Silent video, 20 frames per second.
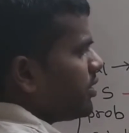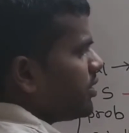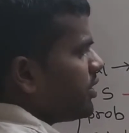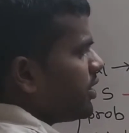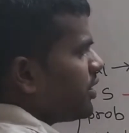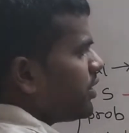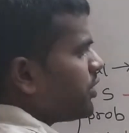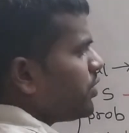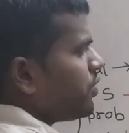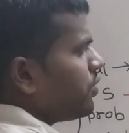
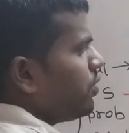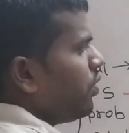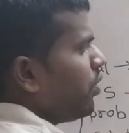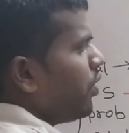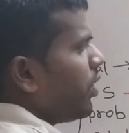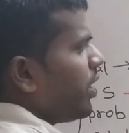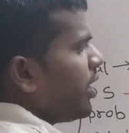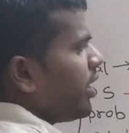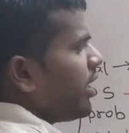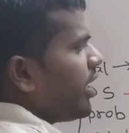6
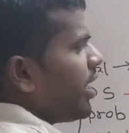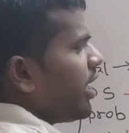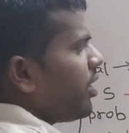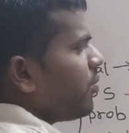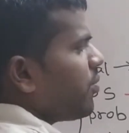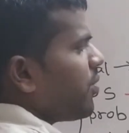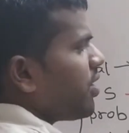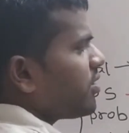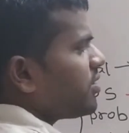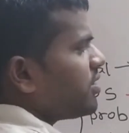to
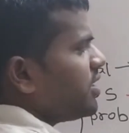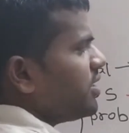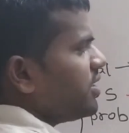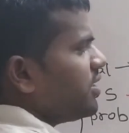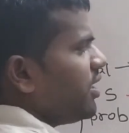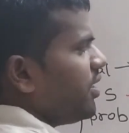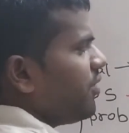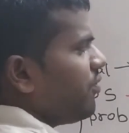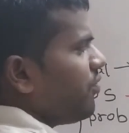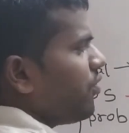8 marks
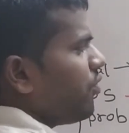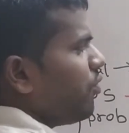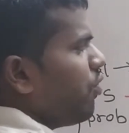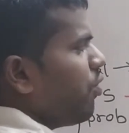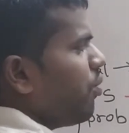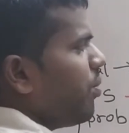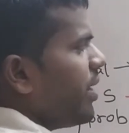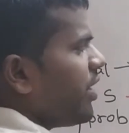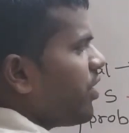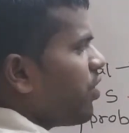easily if you
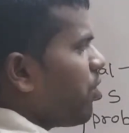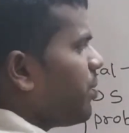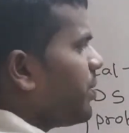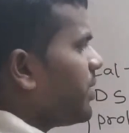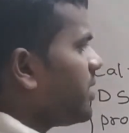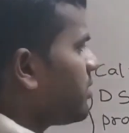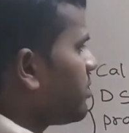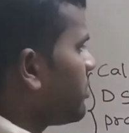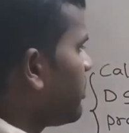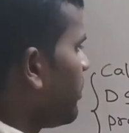go by
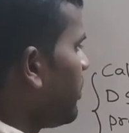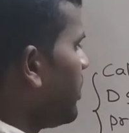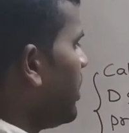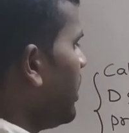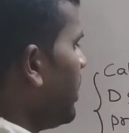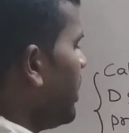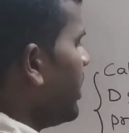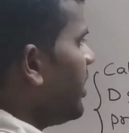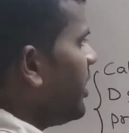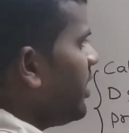topics.
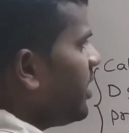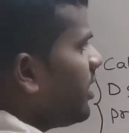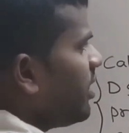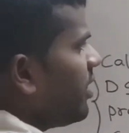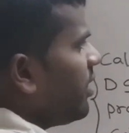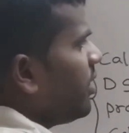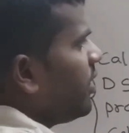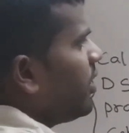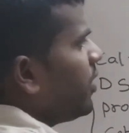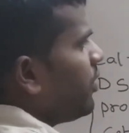
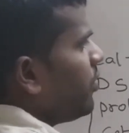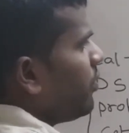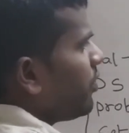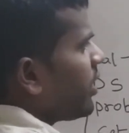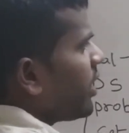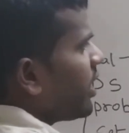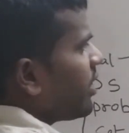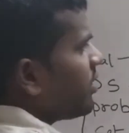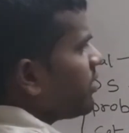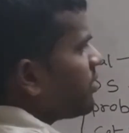Here
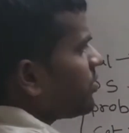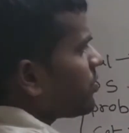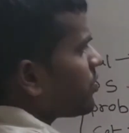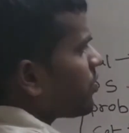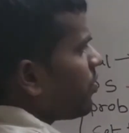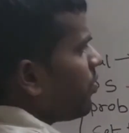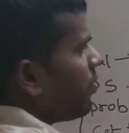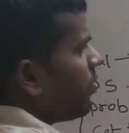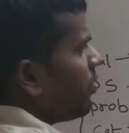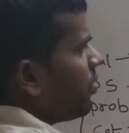you can
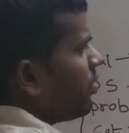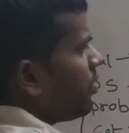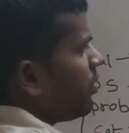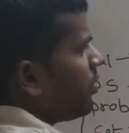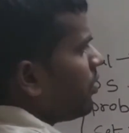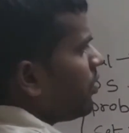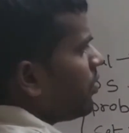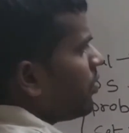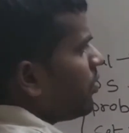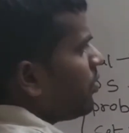score
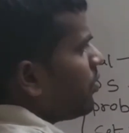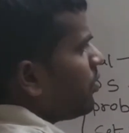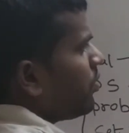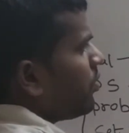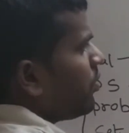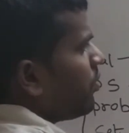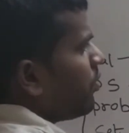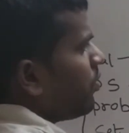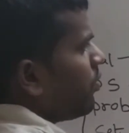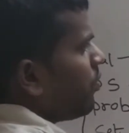
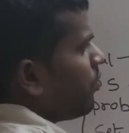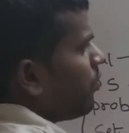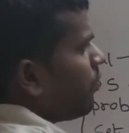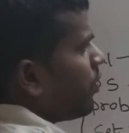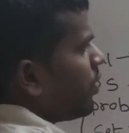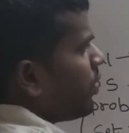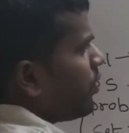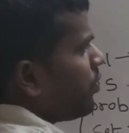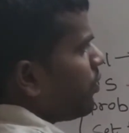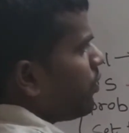
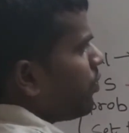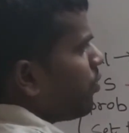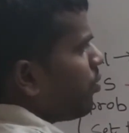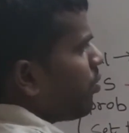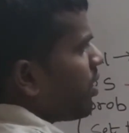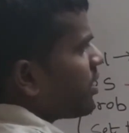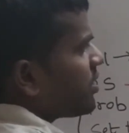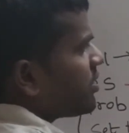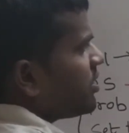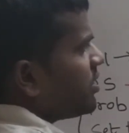1 to 2
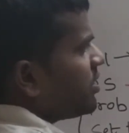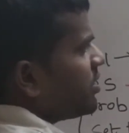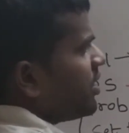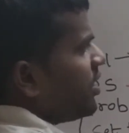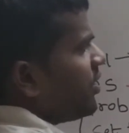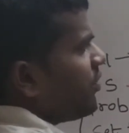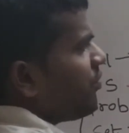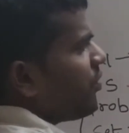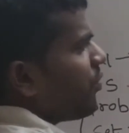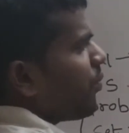marks
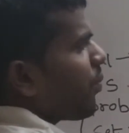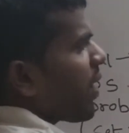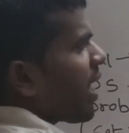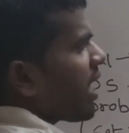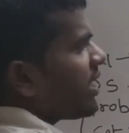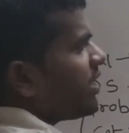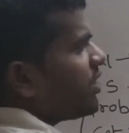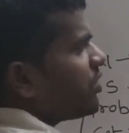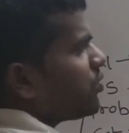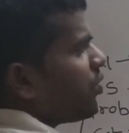easily. If you
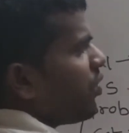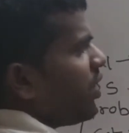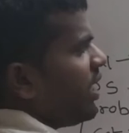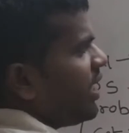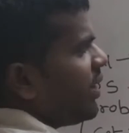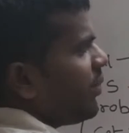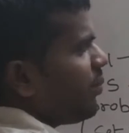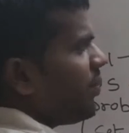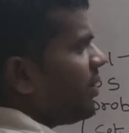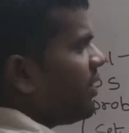practice
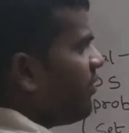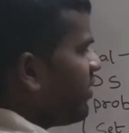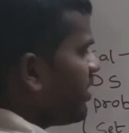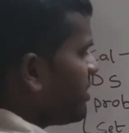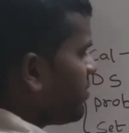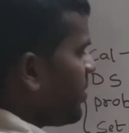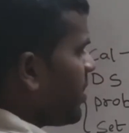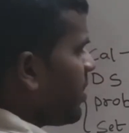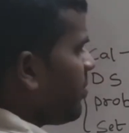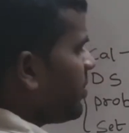only
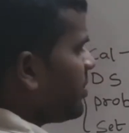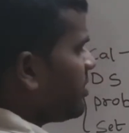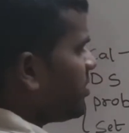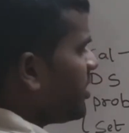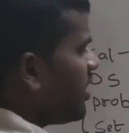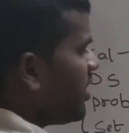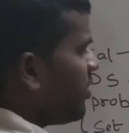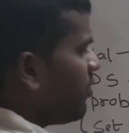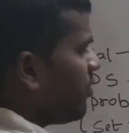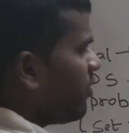previous papers,
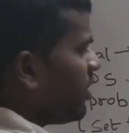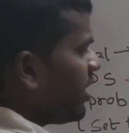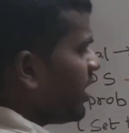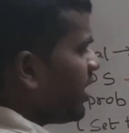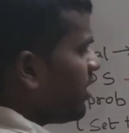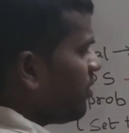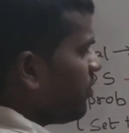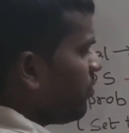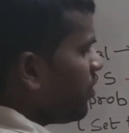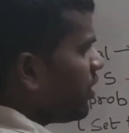then you will
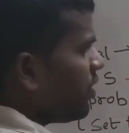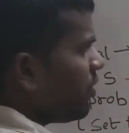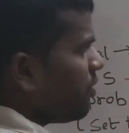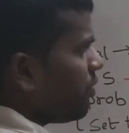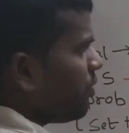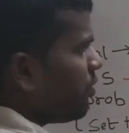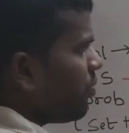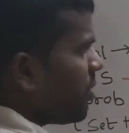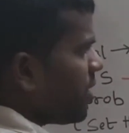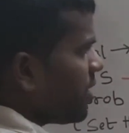get 1 to
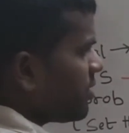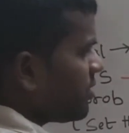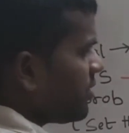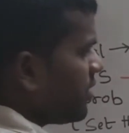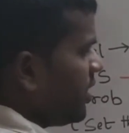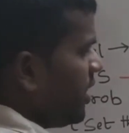2 marks.